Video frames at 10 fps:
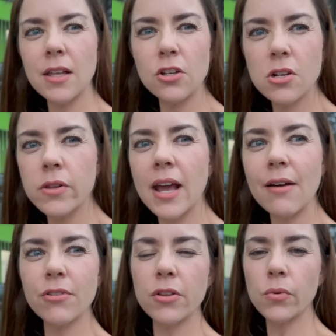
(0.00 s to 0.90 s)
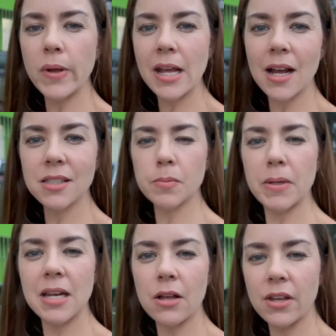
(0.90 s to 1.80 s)
They used to only have it on the weekends,
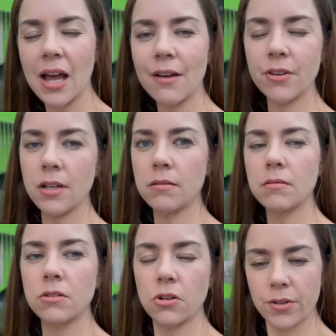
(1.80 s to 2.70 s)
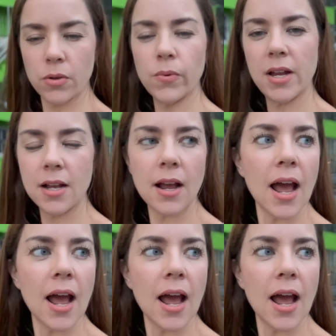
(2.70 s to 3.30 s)
but now they have it during the week.